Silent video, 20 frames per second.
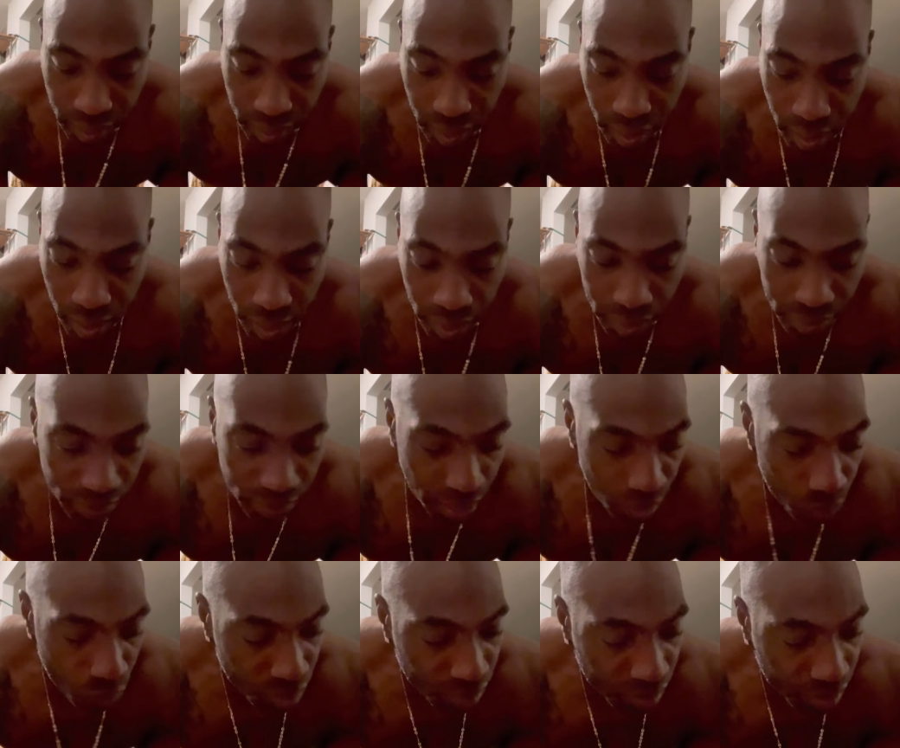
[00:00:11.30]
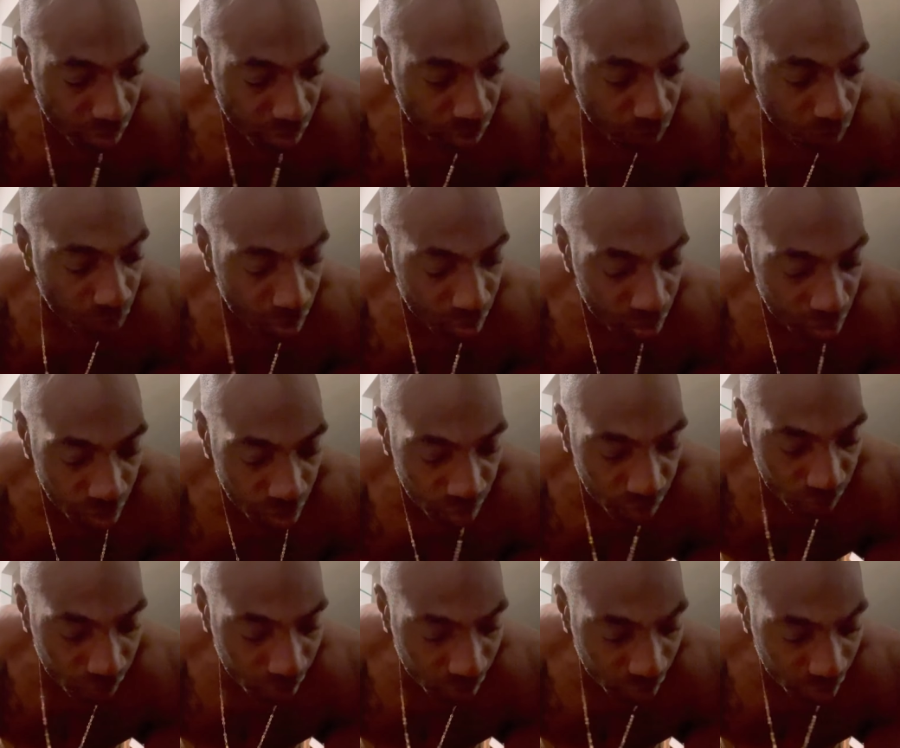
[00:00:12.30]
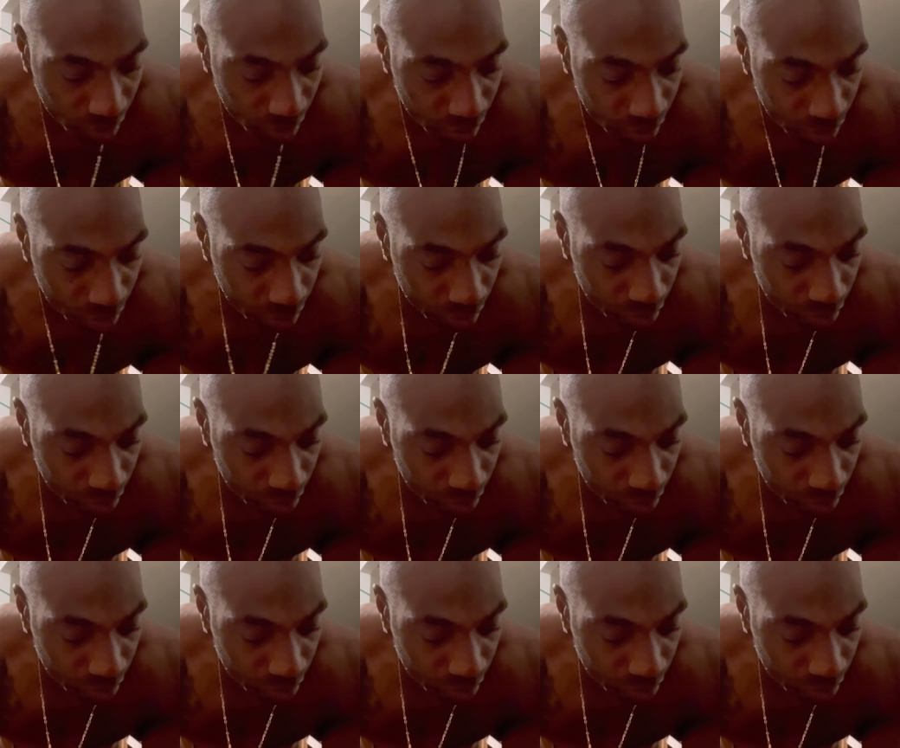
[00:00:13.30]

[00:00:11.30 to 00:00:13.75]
Uh, it's day 161 of the